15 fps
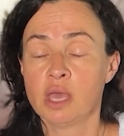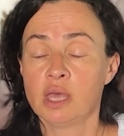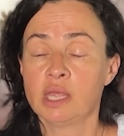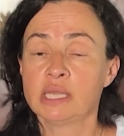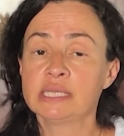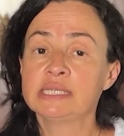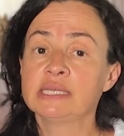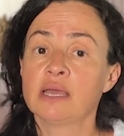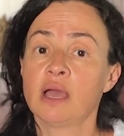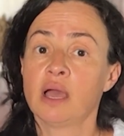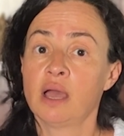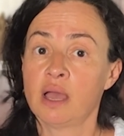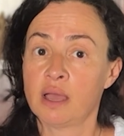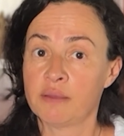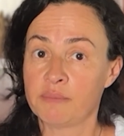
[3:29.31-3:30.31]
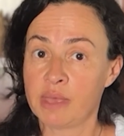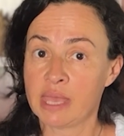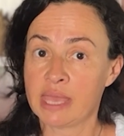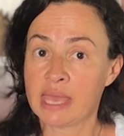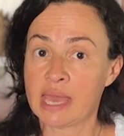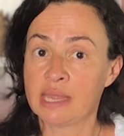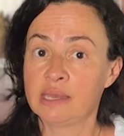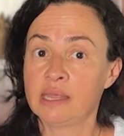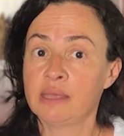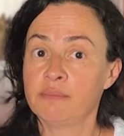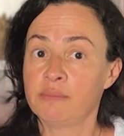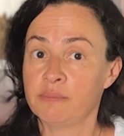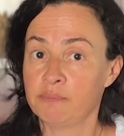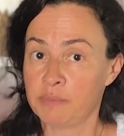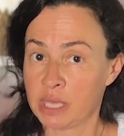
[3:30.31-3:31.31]
And um, again,
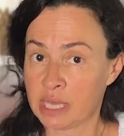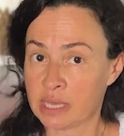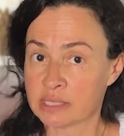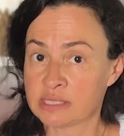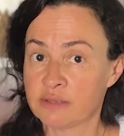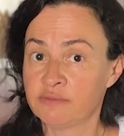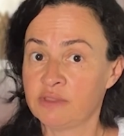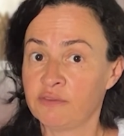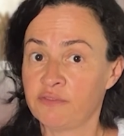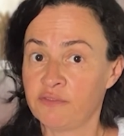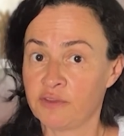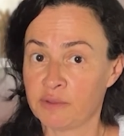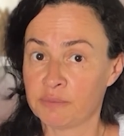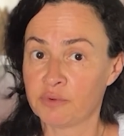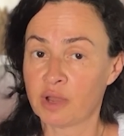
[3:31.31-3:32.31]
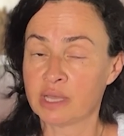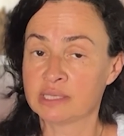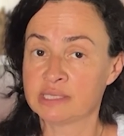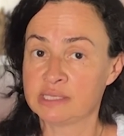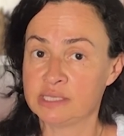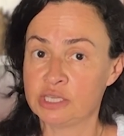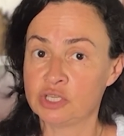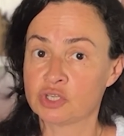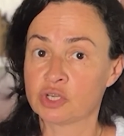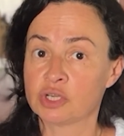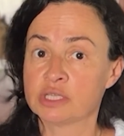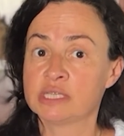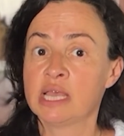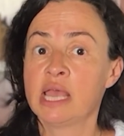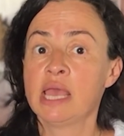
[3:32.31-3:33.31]
it, because of the febrile
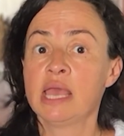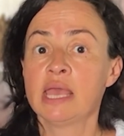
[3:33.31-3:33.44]
seizures,